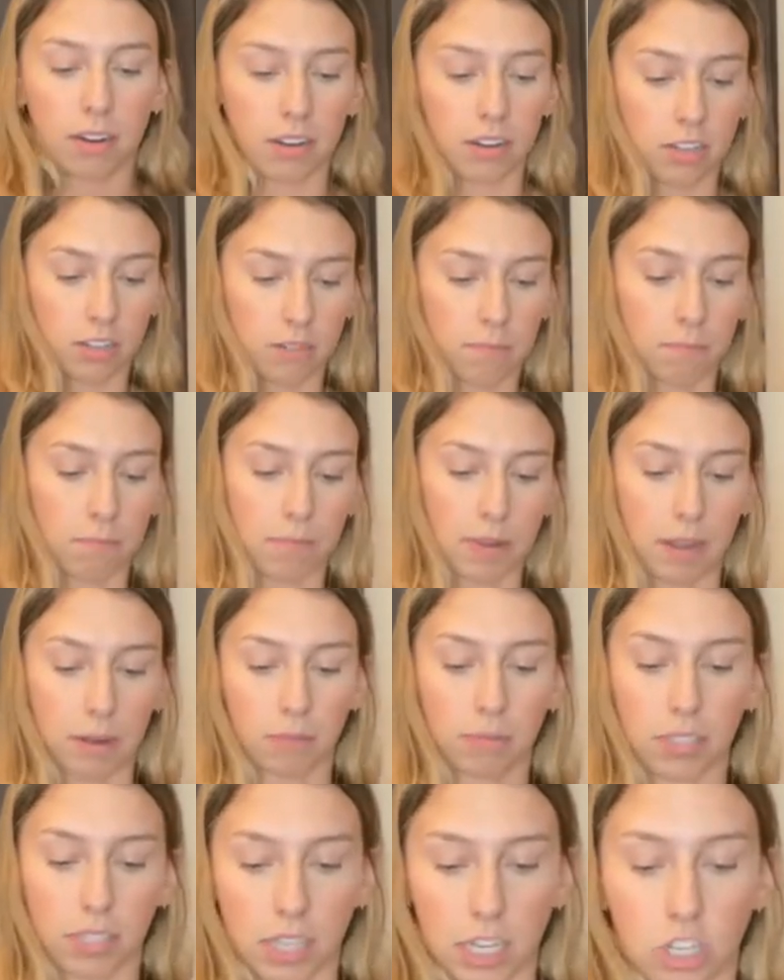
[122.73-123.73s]
to be able
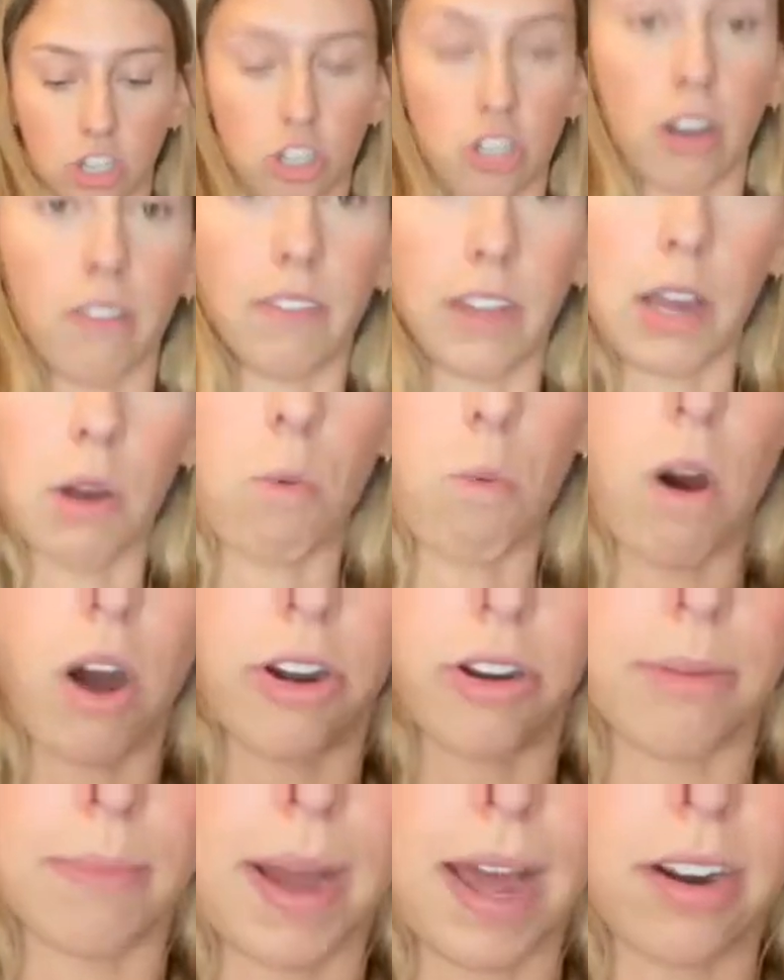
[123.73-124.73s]
to like shove like a
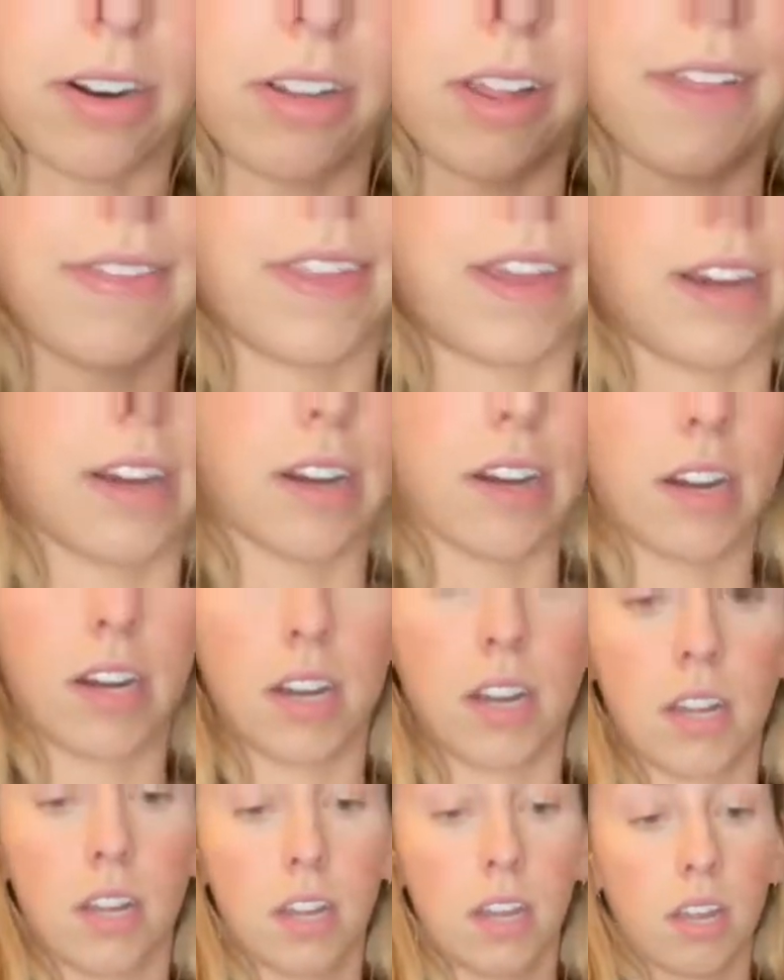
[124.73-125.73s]
water bottle in there.
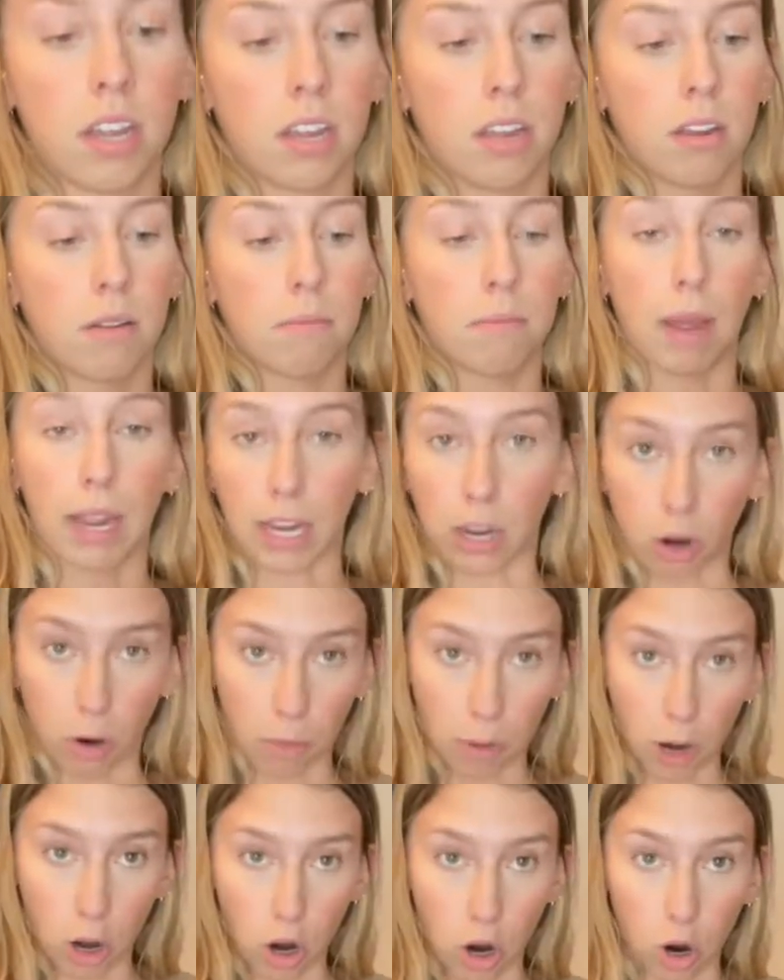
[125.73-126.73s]
My
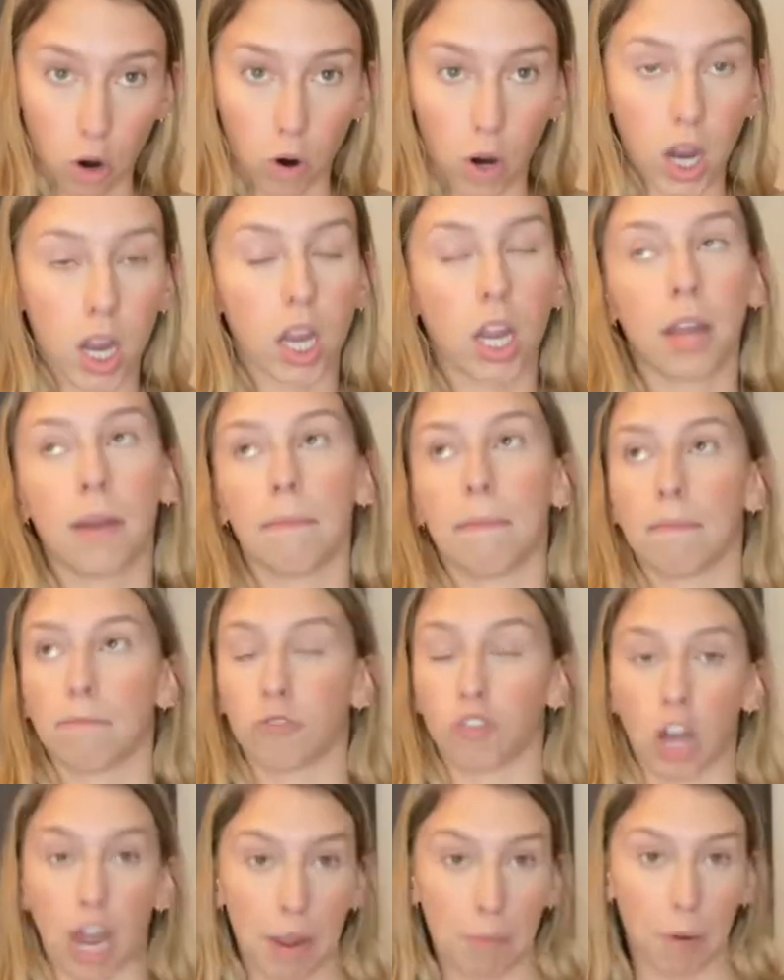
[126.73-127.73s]
GoPro,
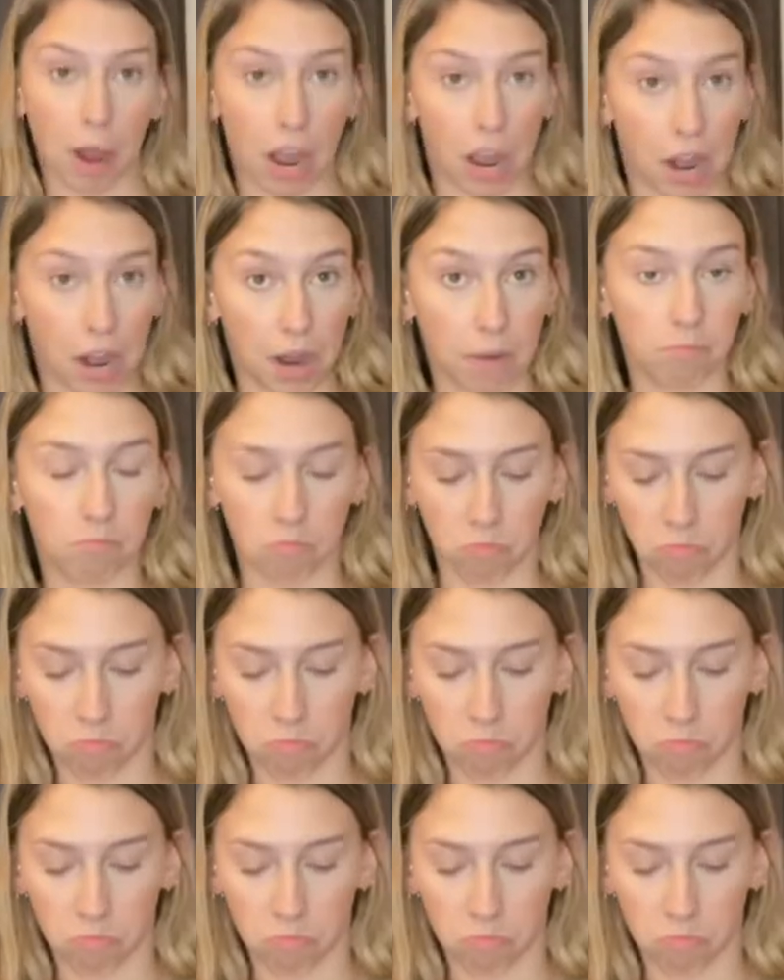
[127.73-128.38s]
tripod.